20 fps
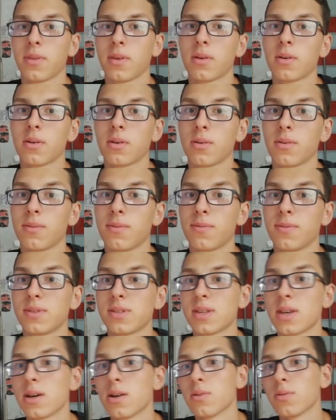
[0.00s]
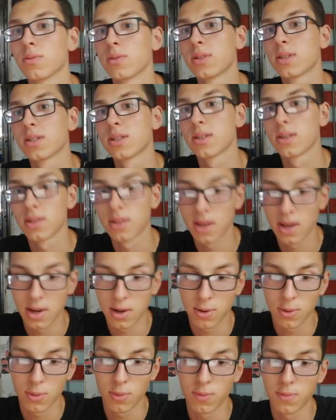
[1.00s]
uh, without
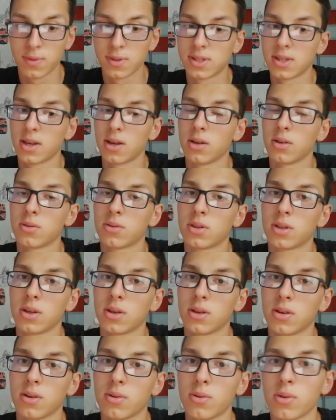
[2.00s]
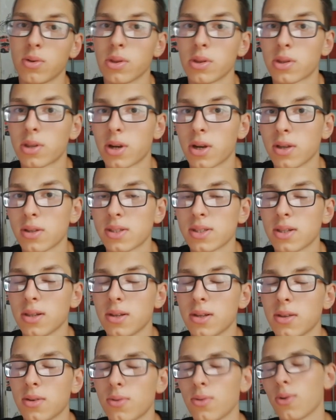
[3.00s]
scenario, without uh, Google
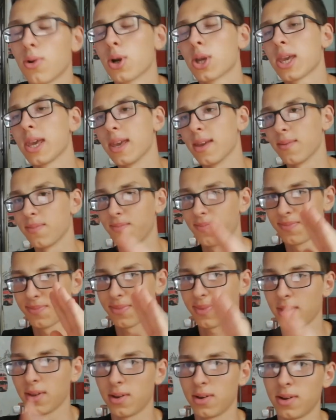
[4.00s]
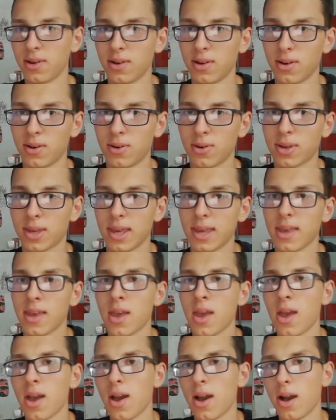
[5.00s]
Translate. Okay, uh, okay,
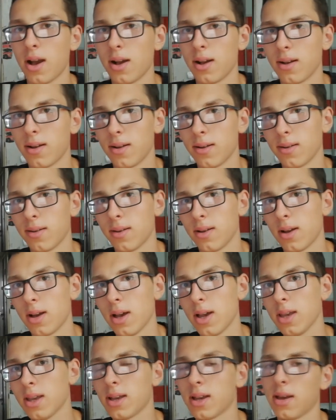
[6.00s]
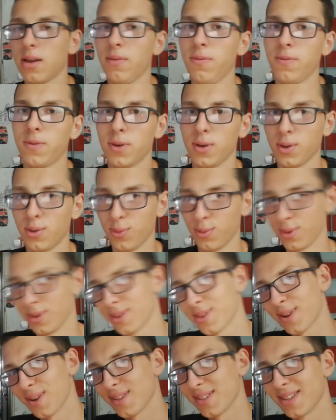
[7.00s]
I have a
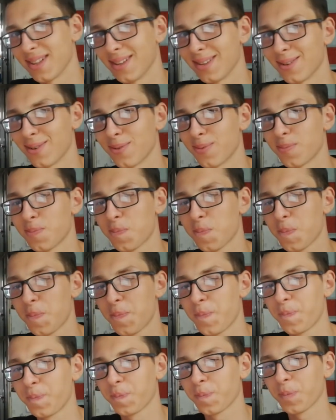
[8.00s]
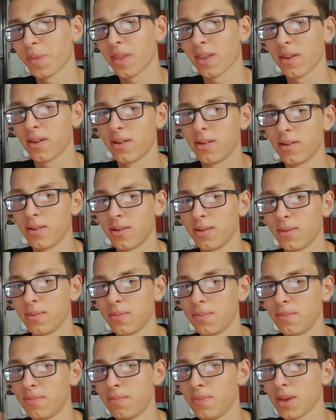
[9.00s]
Google Translator uh,
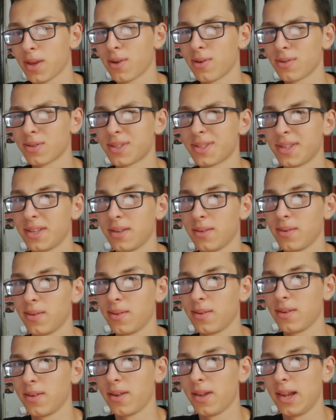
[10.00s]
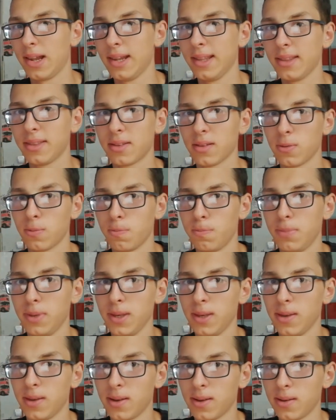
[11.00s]
because a little
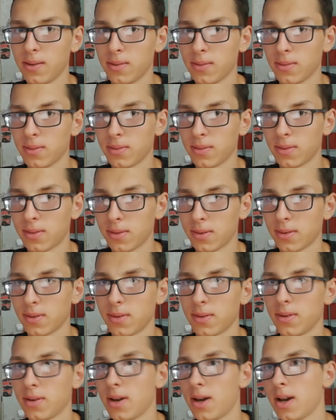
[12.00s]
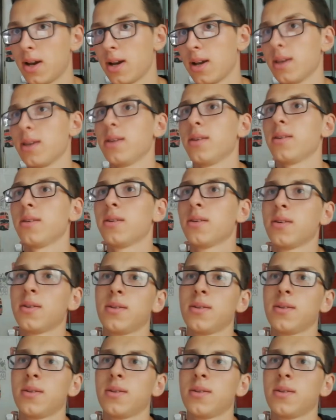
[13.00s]
bit uh, I